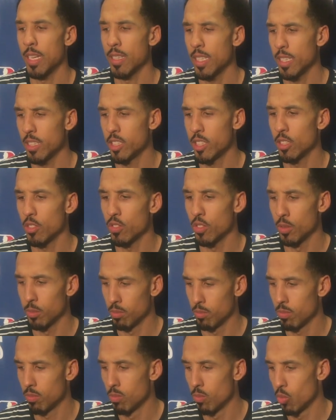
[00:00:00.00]
I think just from
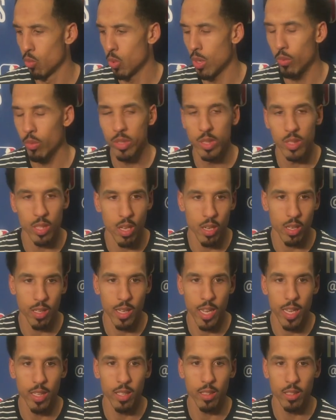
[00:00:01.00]
what we saw
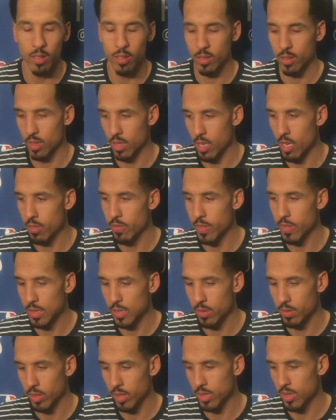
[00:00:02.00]
tonight
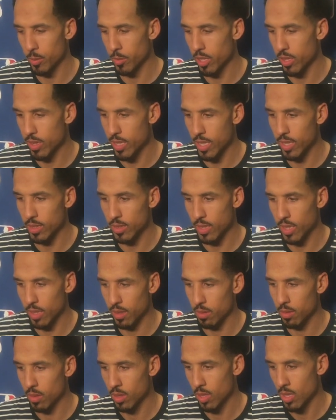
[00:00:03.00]
offensively, some of the things
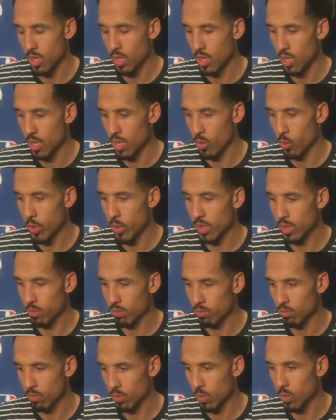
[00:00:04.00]
that we
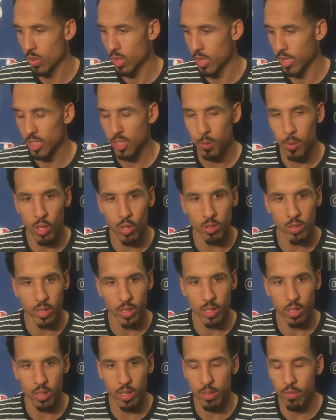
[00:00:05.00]
can expose
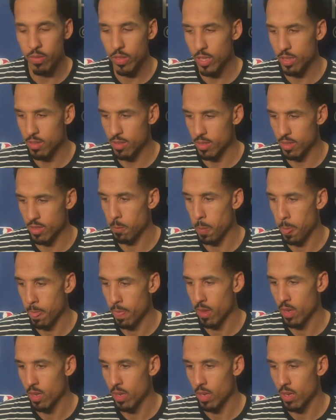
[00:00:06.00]
in their defense, and
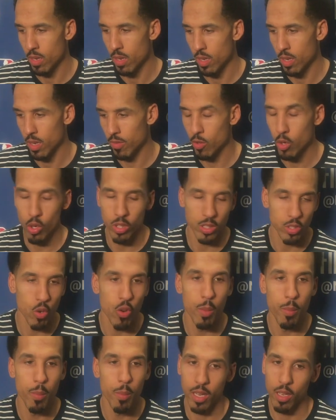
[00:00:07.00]
of course
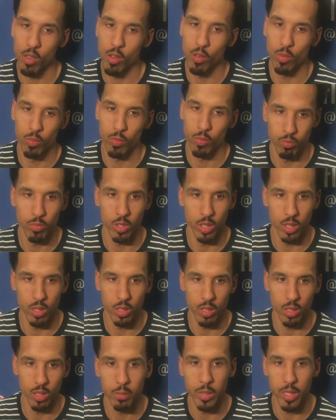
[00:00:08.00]
going back home, you
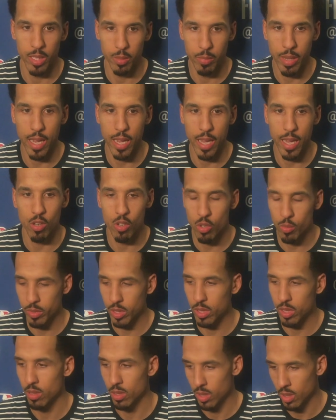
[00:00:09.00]
know, mm-hmm. being back
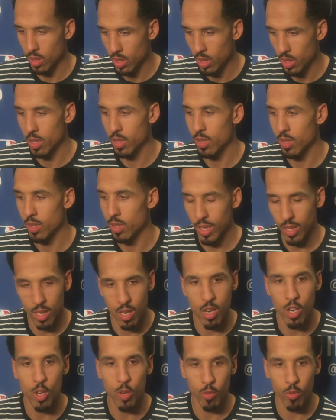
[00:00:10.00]
home, you know, getting
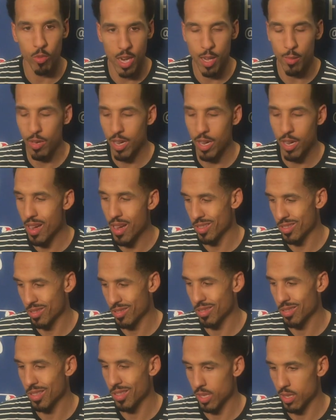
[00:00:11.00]
our home crowd behind
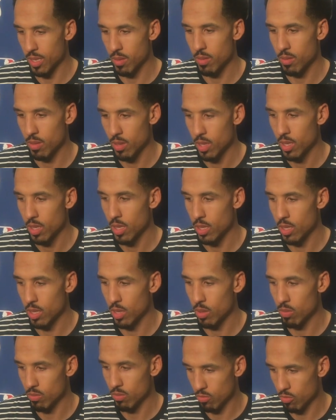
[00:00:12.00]
us and, you
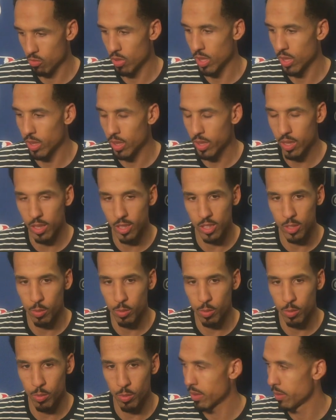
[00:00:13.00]
know, really looking to
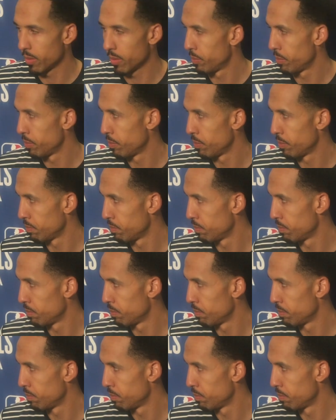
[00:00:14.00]
exploit that.